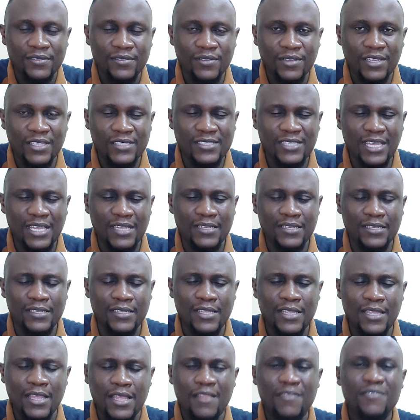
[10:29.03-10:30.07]
Understand?
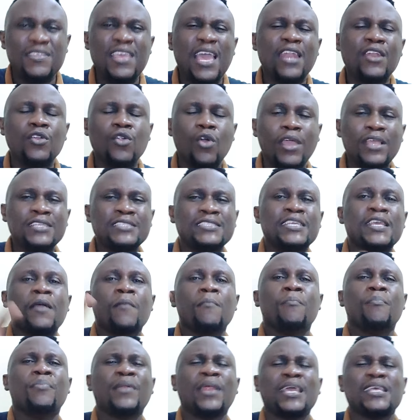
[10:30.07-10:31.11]
The
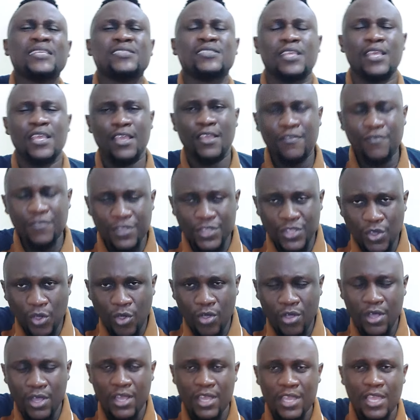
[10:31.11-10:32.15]
anointing breaks the
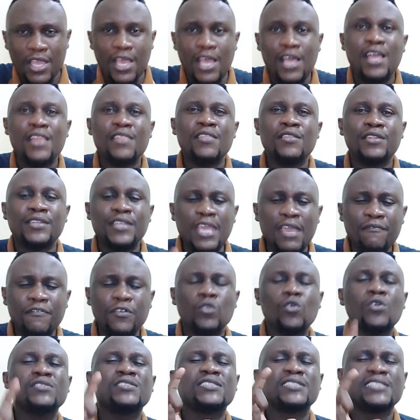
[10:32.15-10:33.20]
yoke. David
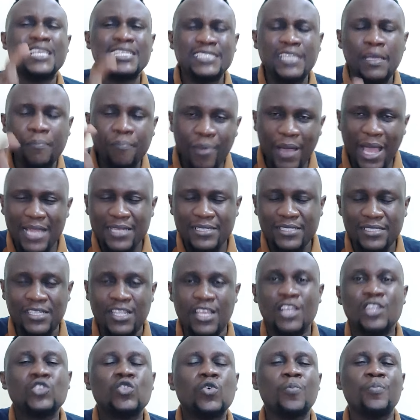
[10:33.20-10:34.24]
was set apart
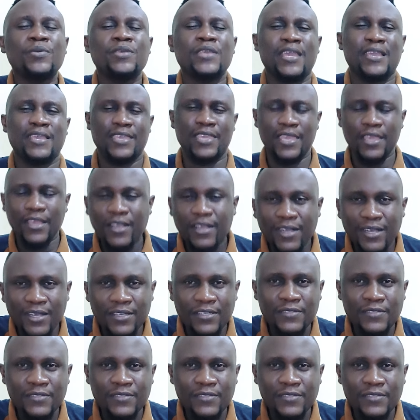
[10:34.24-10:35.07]
to be a king.